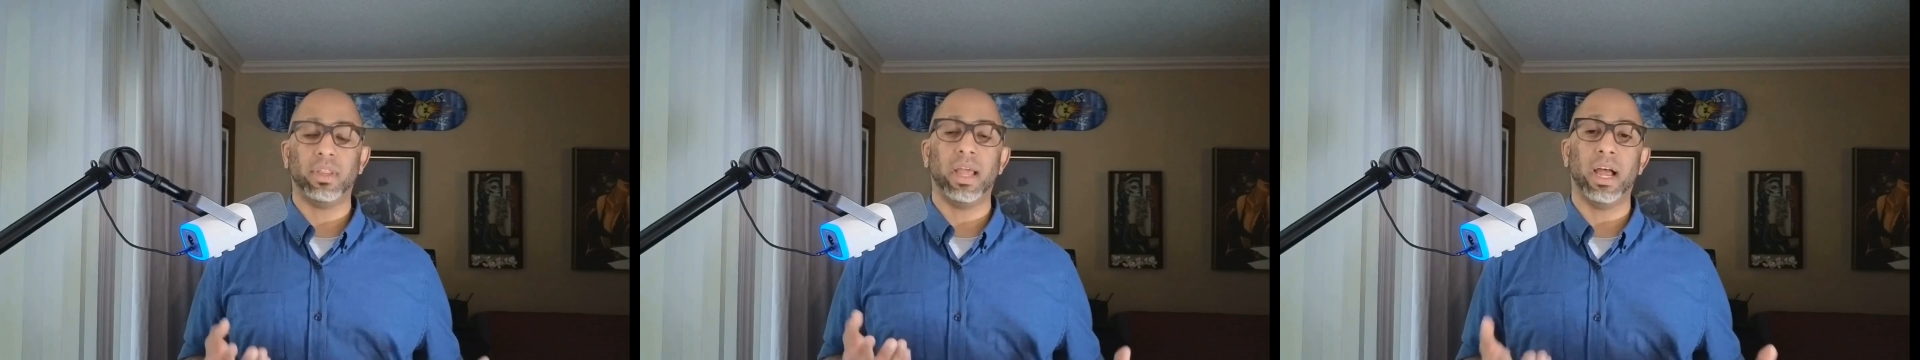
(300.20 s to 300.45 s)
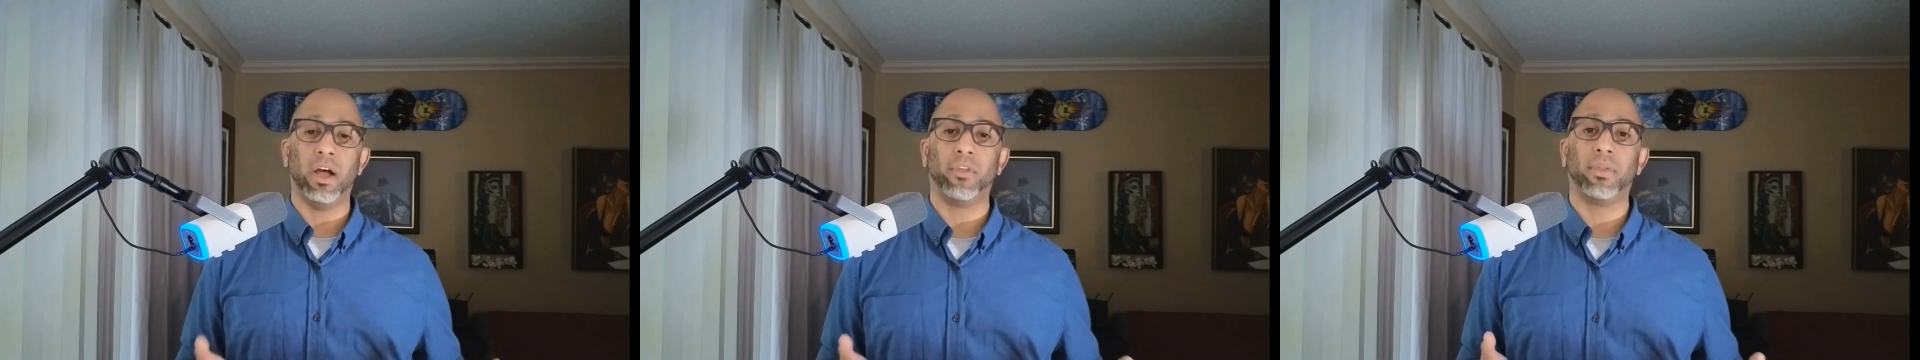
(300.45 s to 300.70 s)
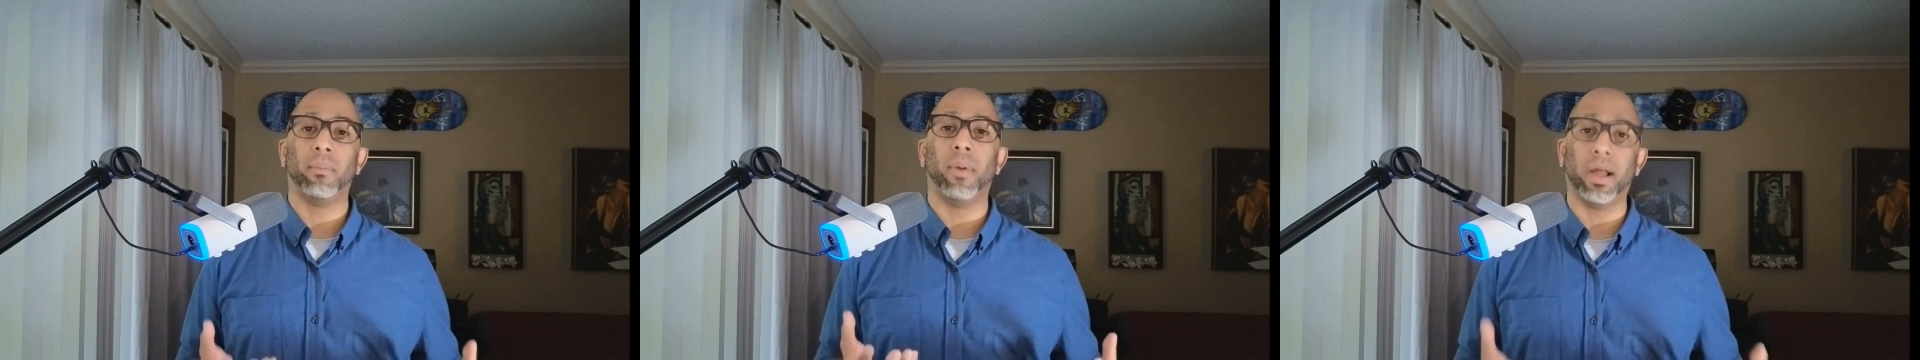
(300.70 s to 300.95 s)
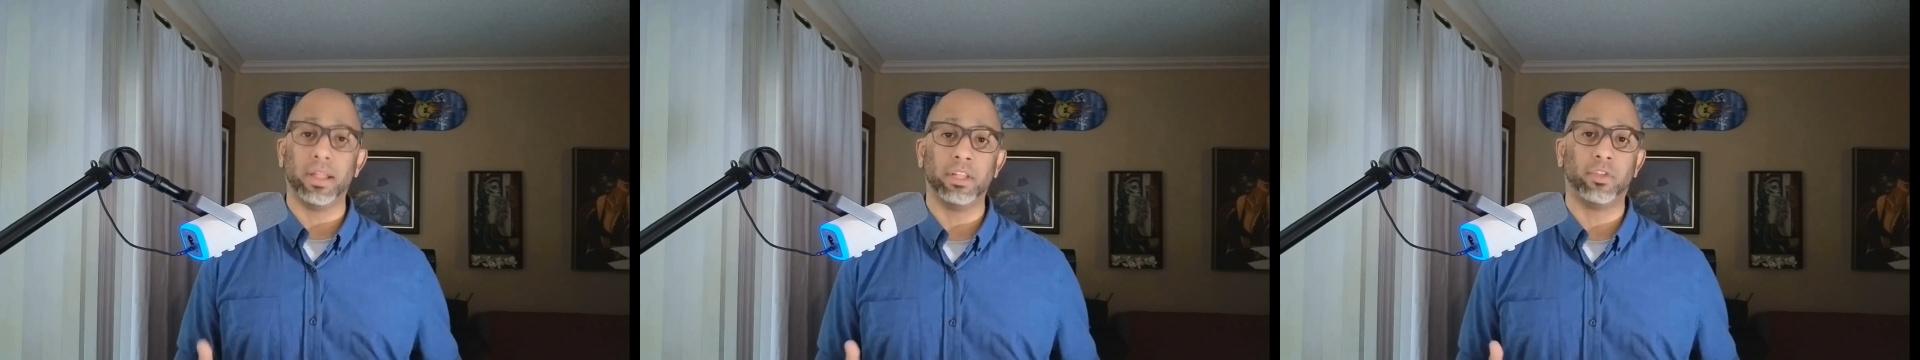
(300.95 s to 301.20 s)
health
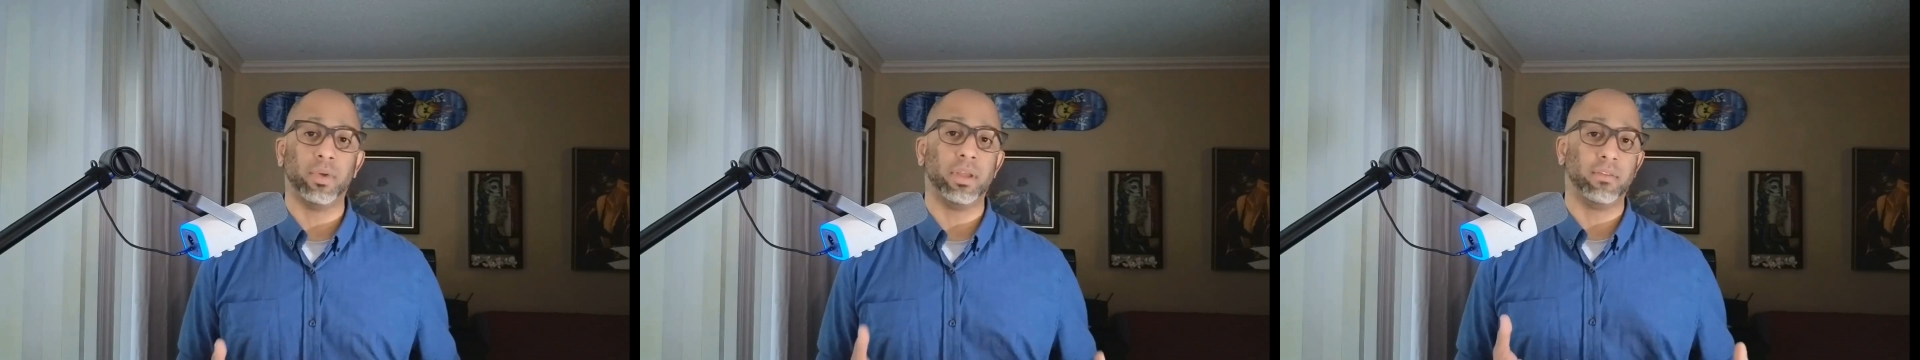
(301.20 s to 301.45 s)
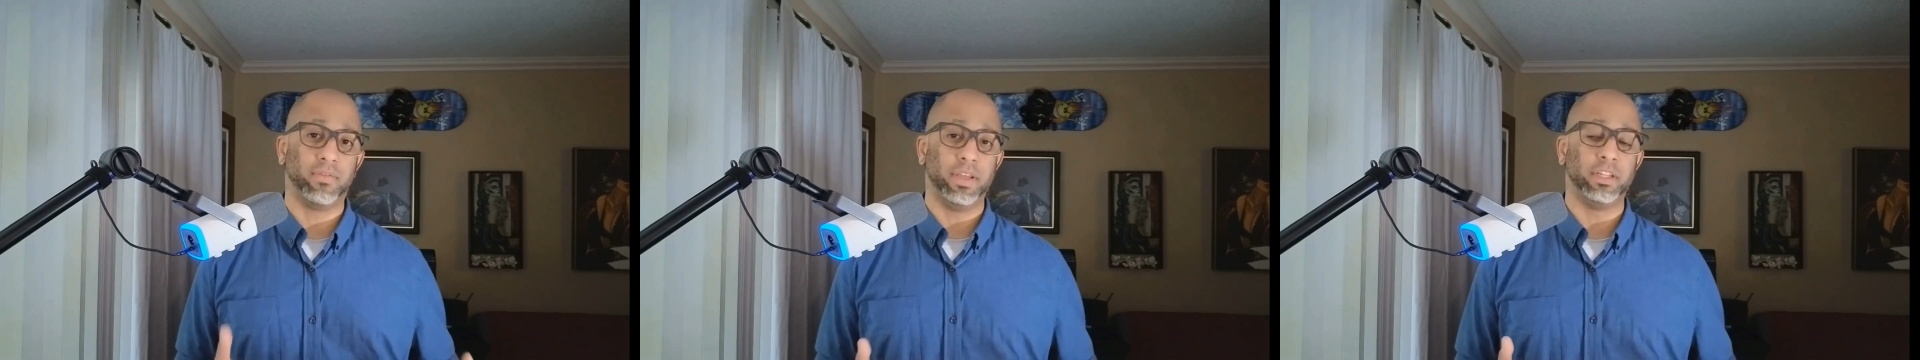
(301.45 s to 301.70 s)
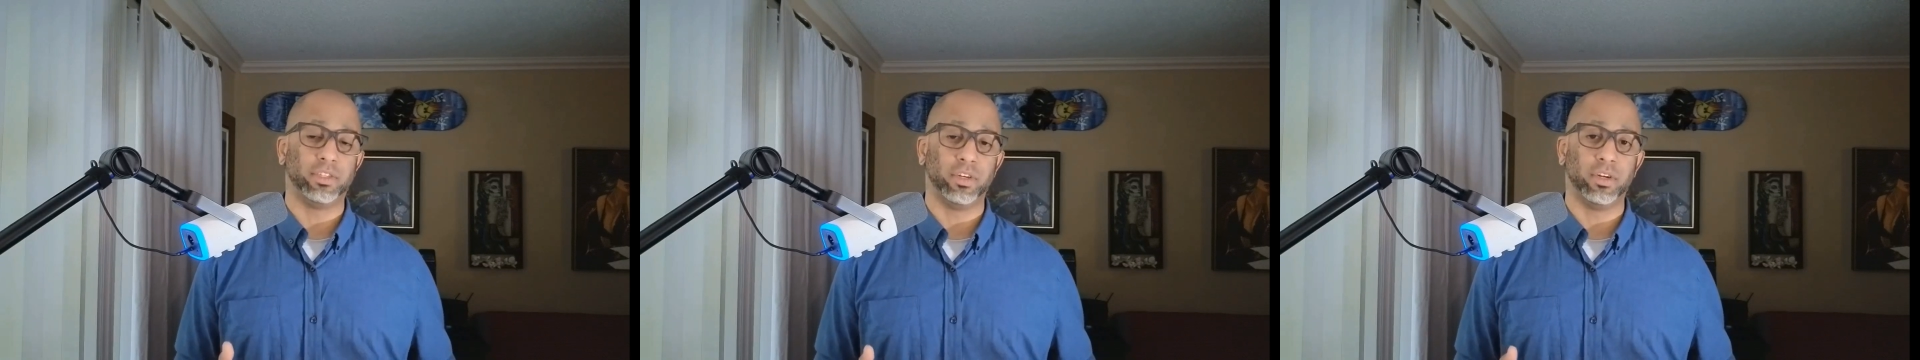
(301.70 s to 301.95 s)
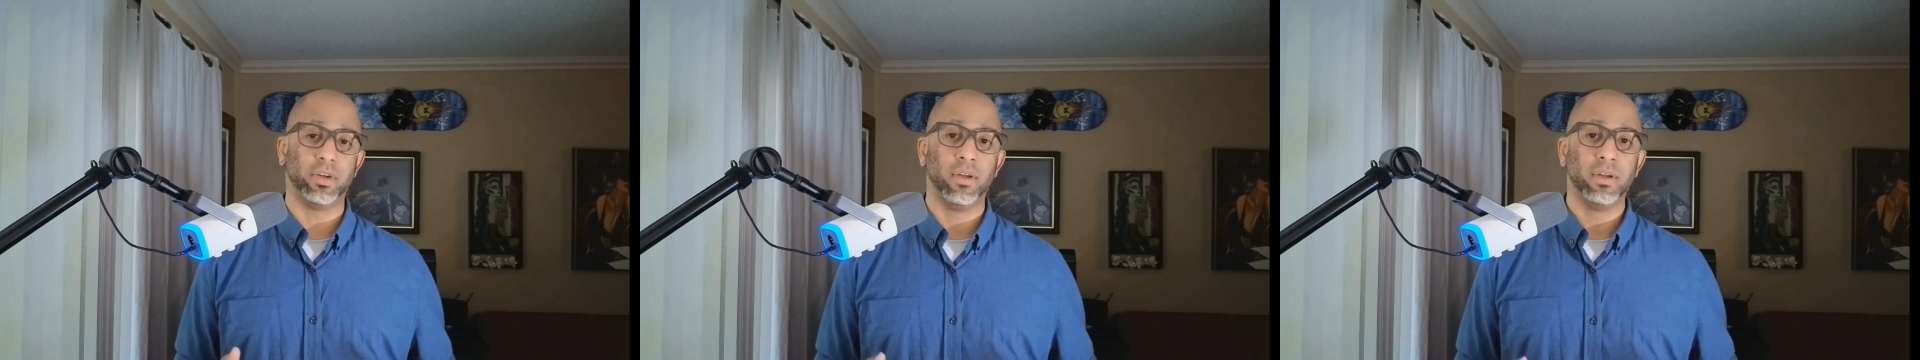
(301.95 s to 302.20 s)
monitoring
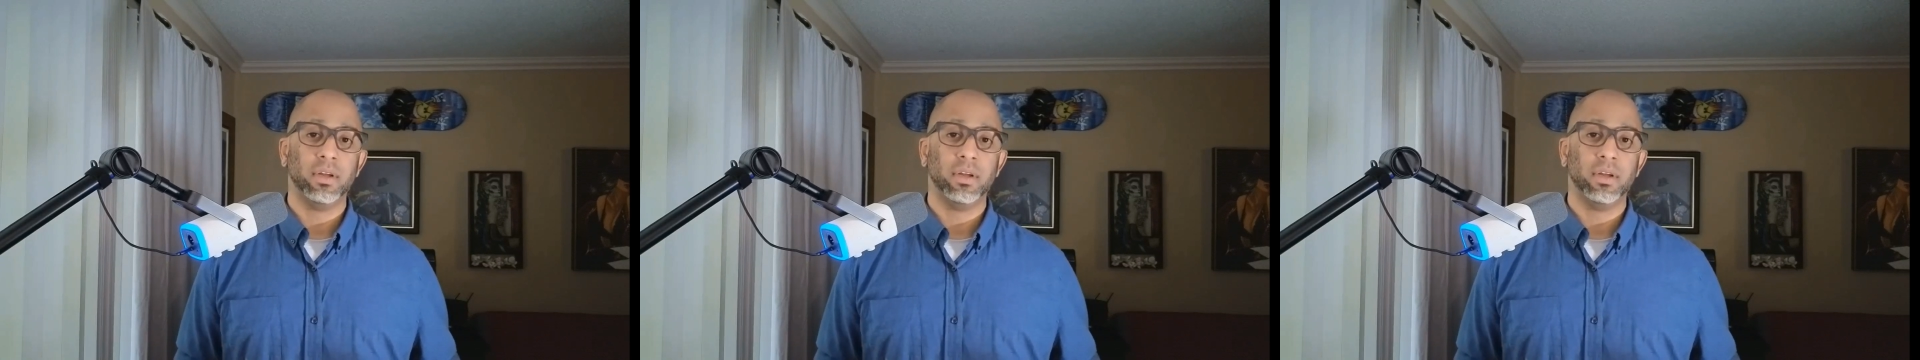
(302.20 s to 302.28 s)
feature